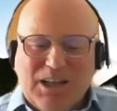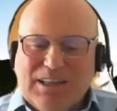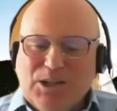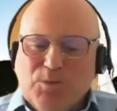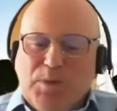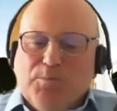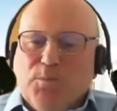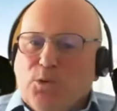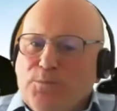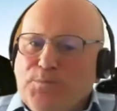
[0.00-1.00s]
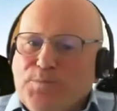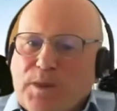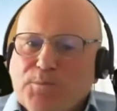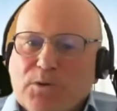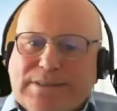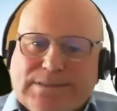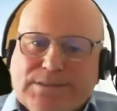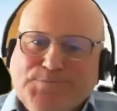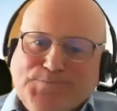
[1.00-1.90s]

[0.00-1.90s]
a little bit more modest.